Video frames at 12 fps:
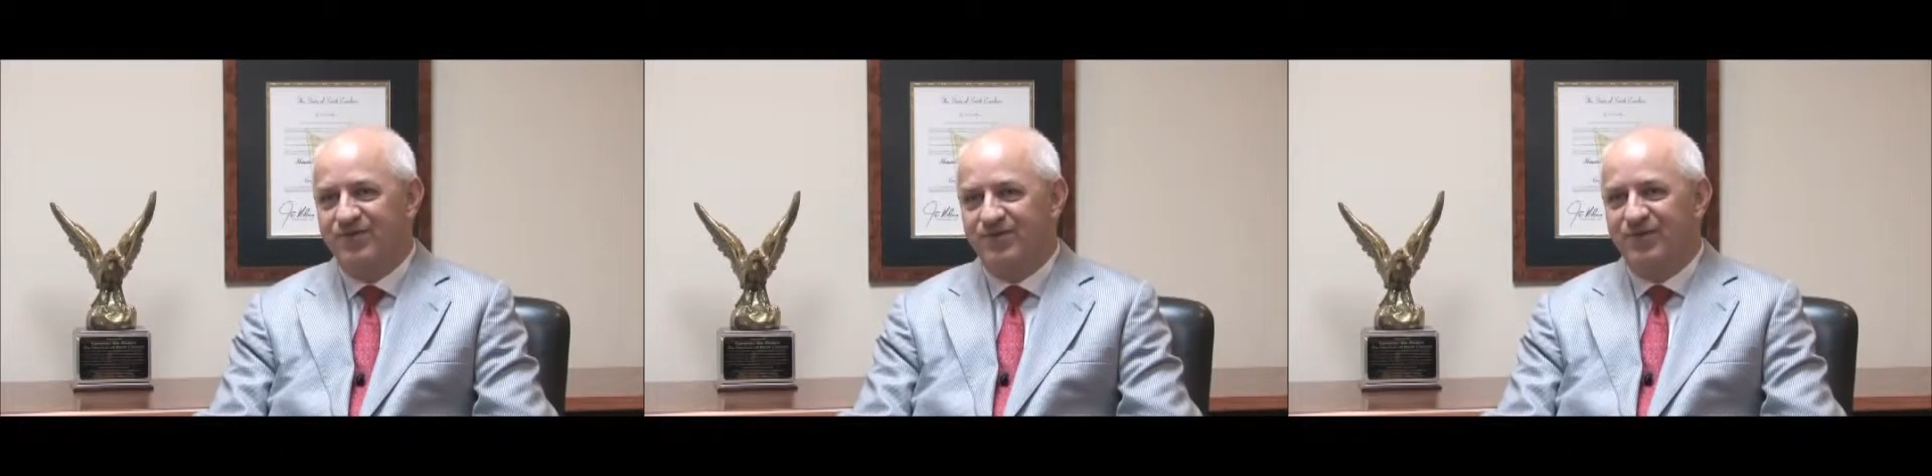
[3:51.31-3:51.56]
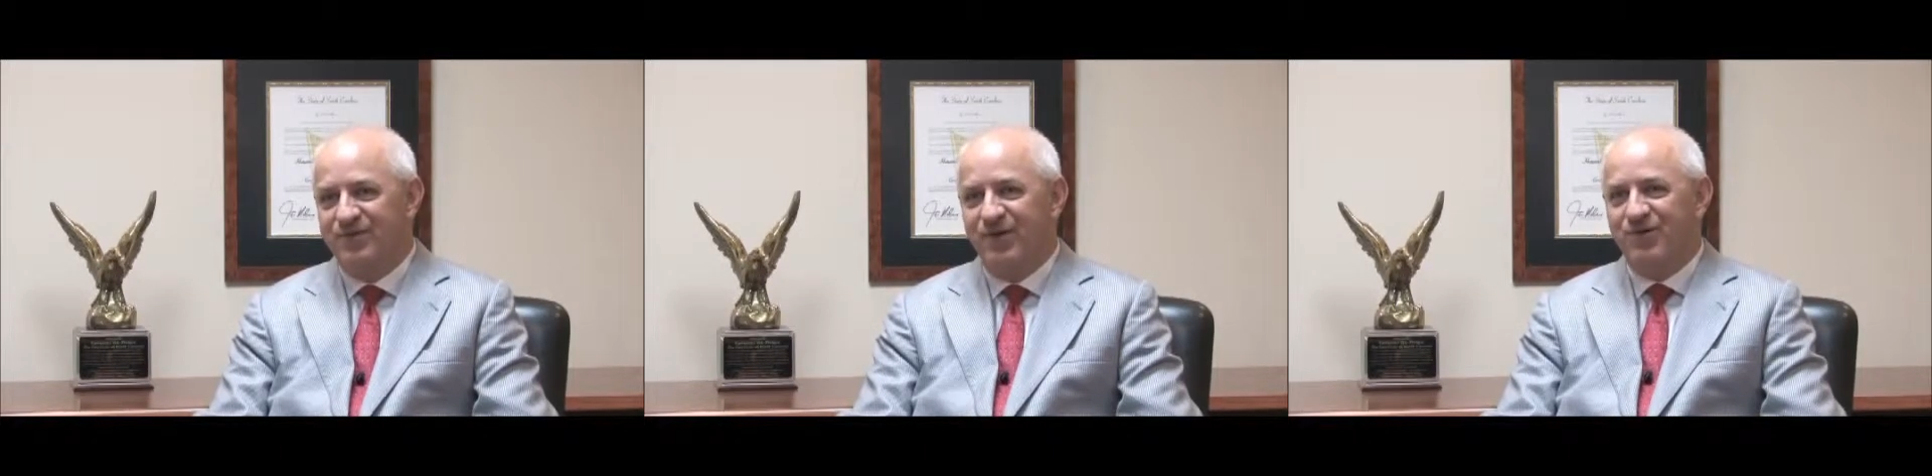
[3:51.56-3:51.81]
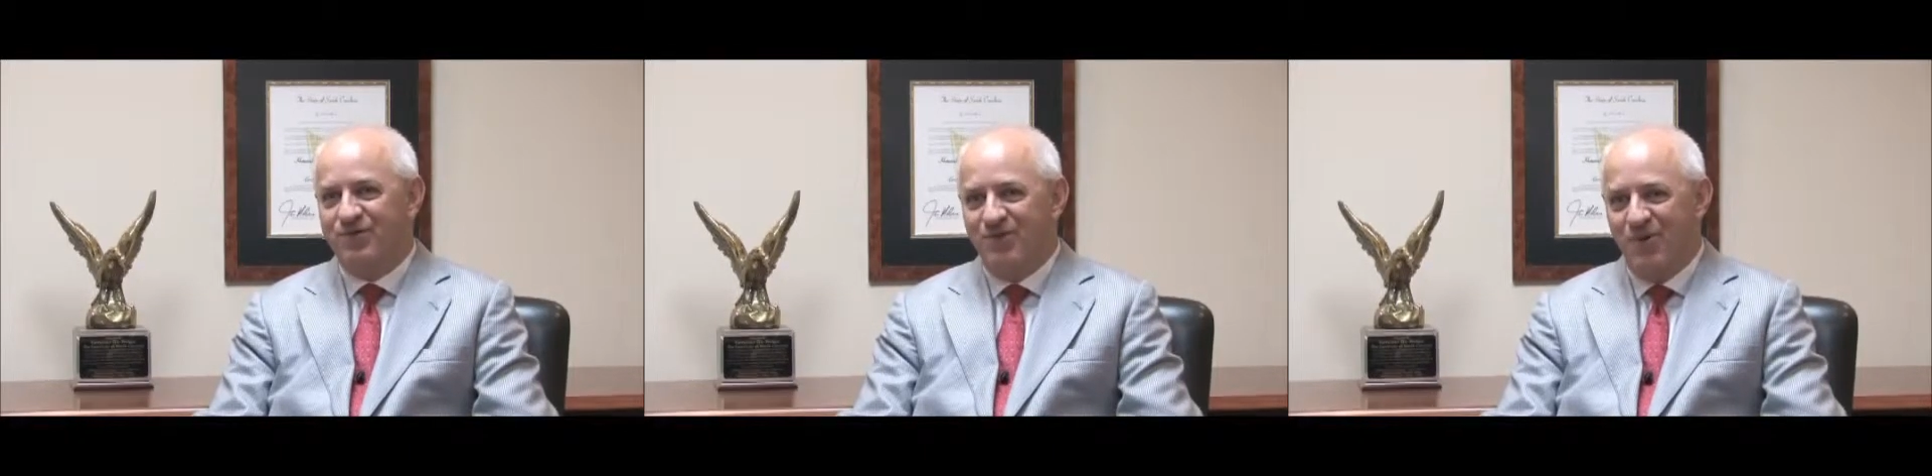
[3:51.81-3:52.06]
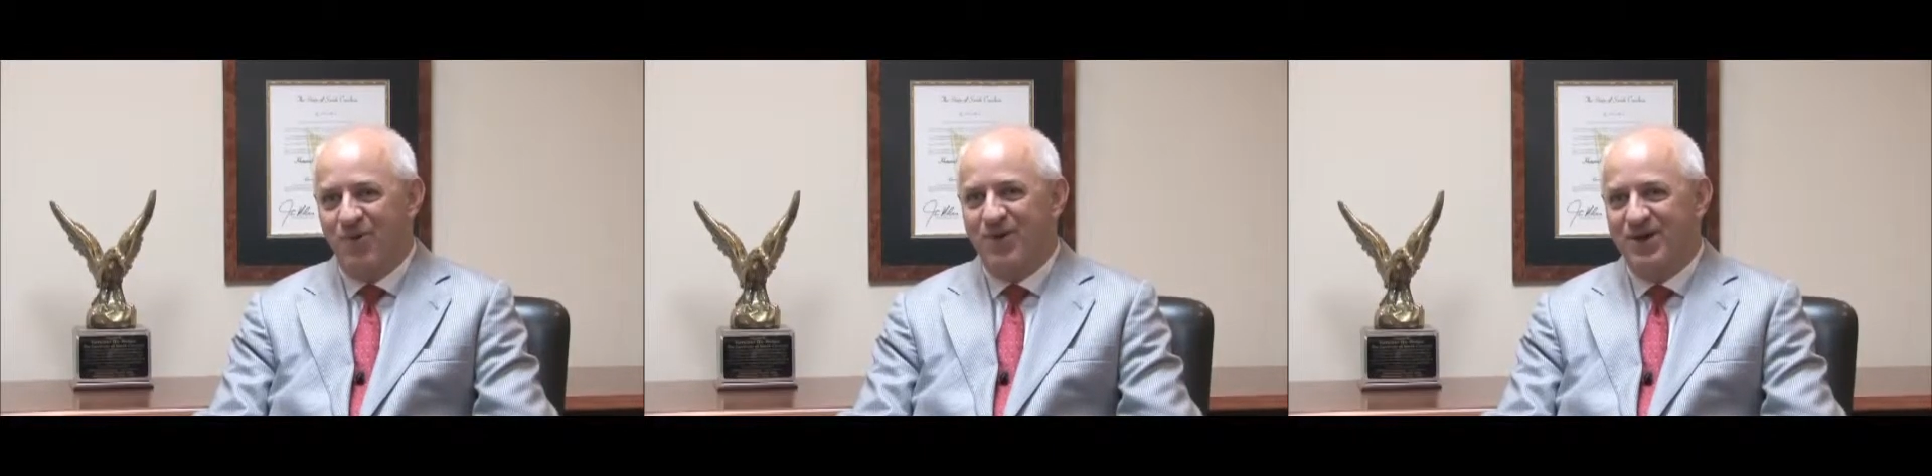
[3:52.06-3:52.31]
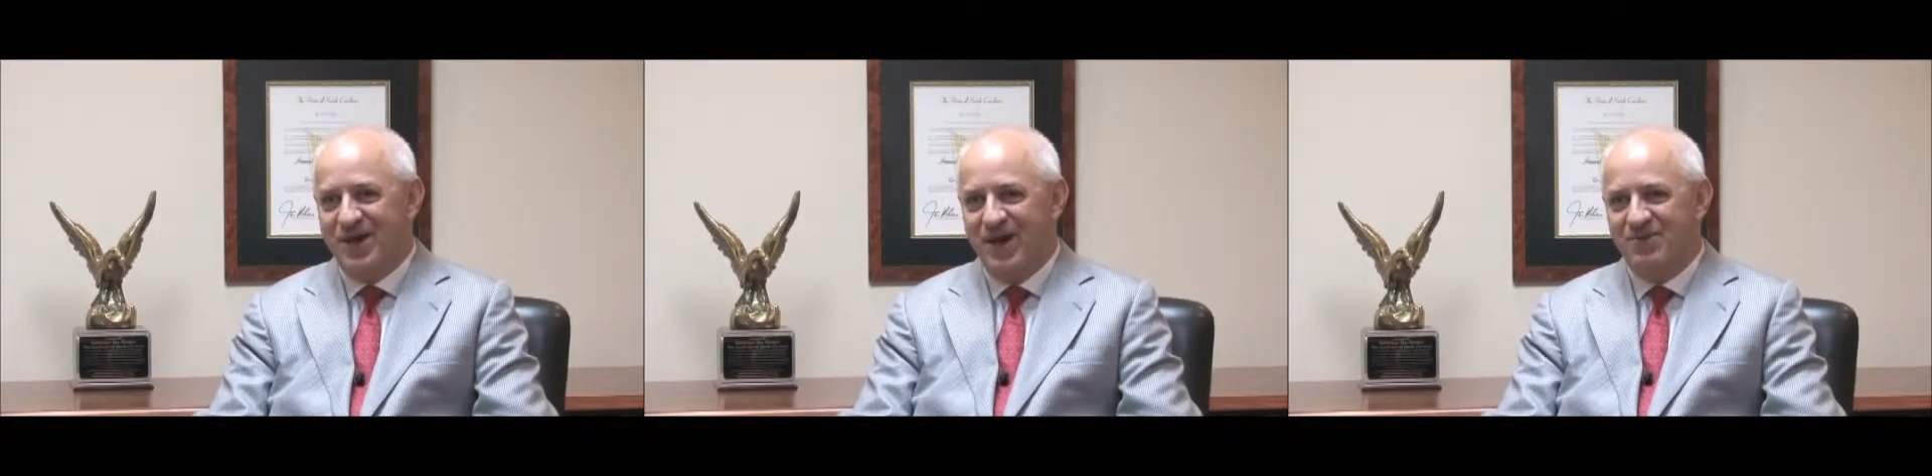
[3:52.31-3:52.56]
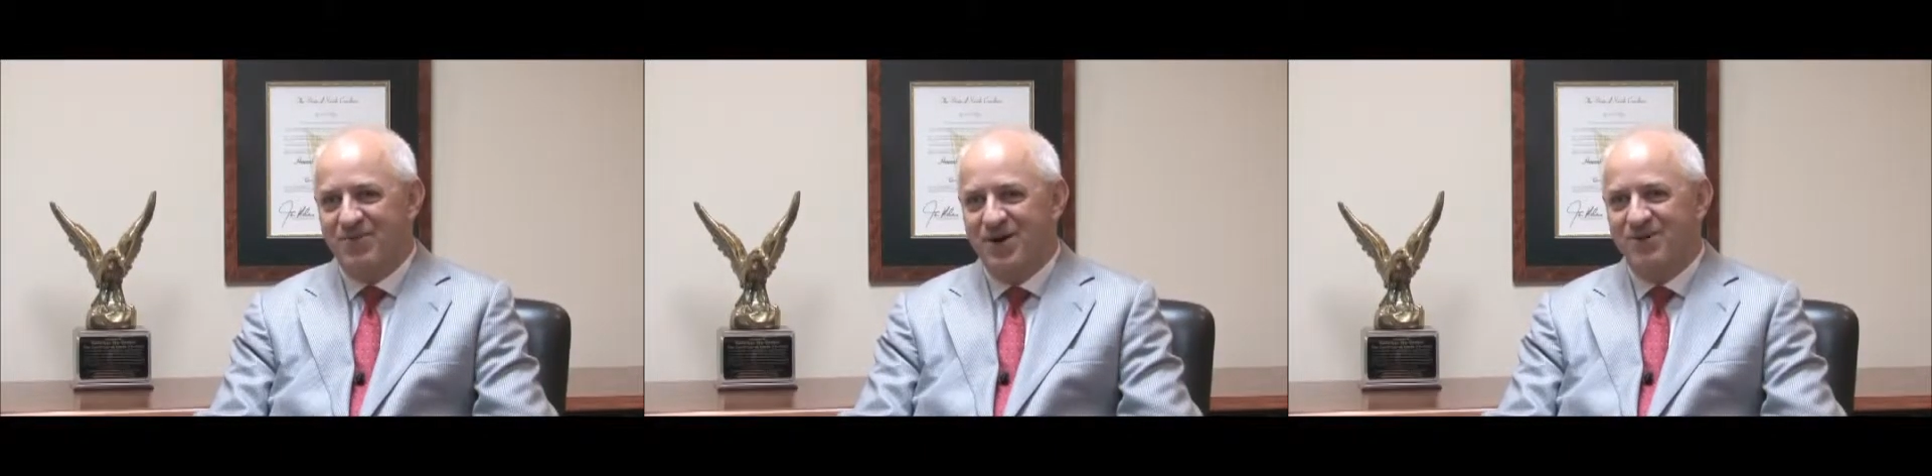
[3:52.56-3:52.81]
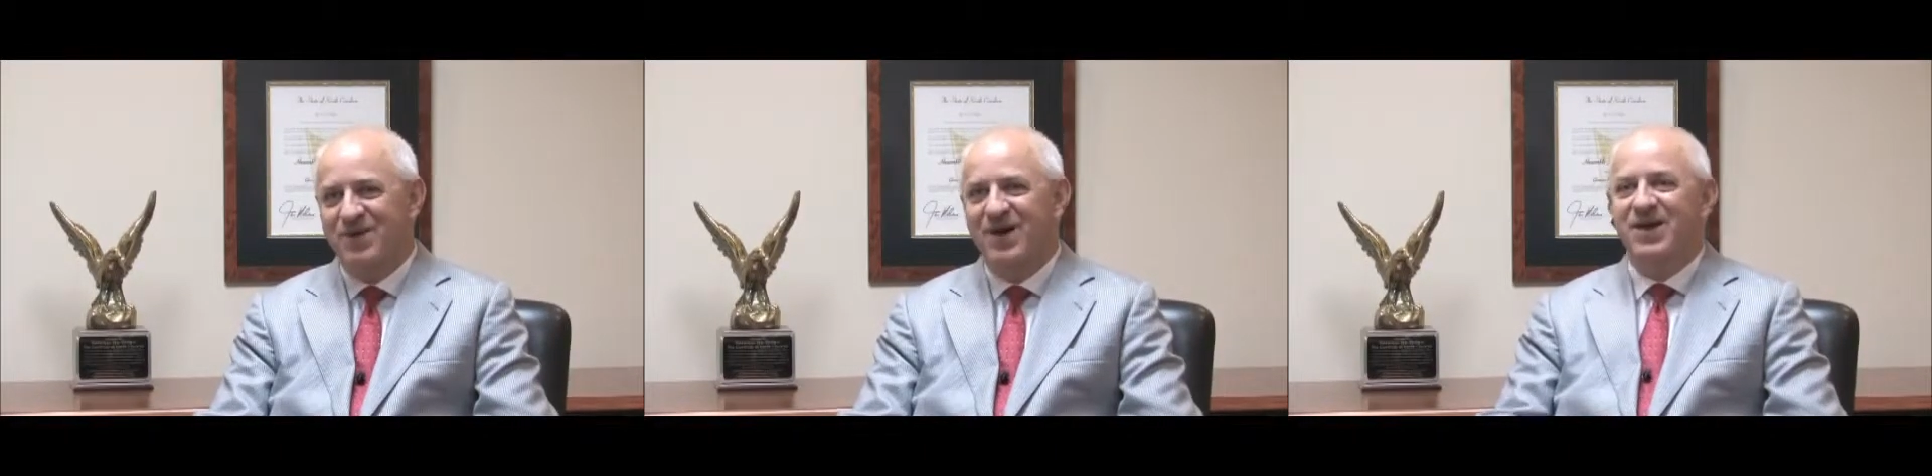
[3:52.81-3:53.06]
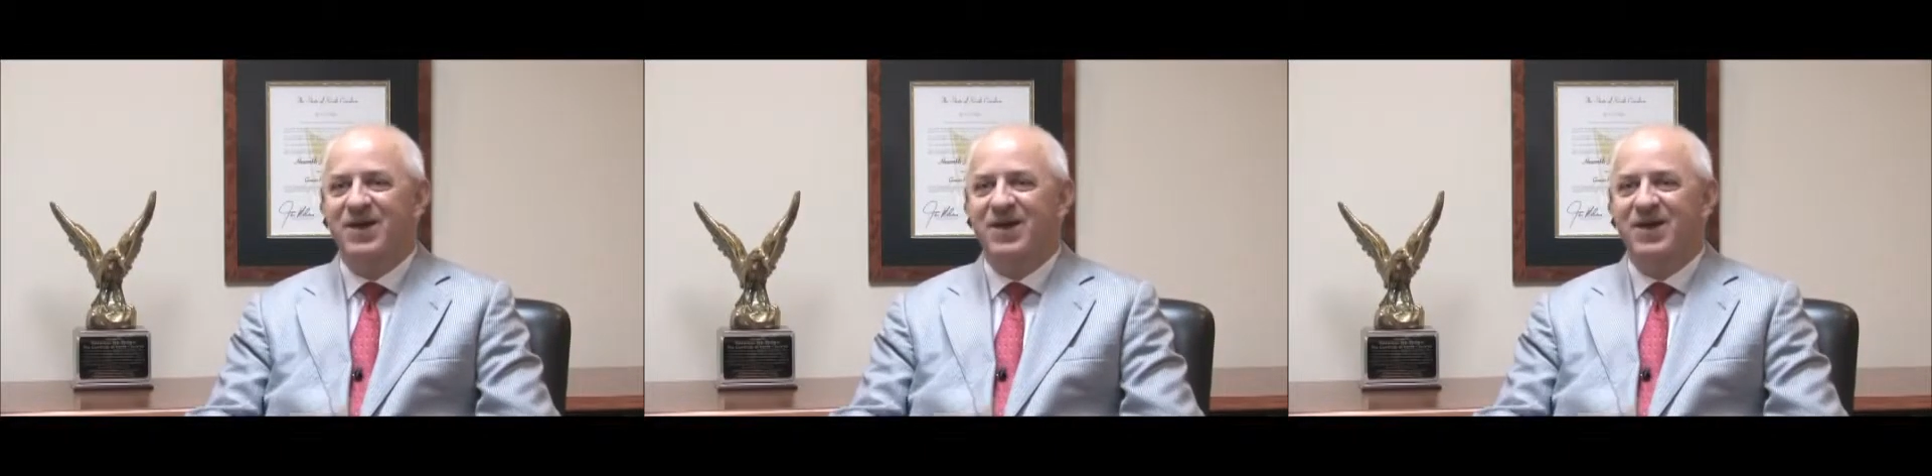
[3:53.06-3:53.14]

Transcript: When the folks from Horry came up,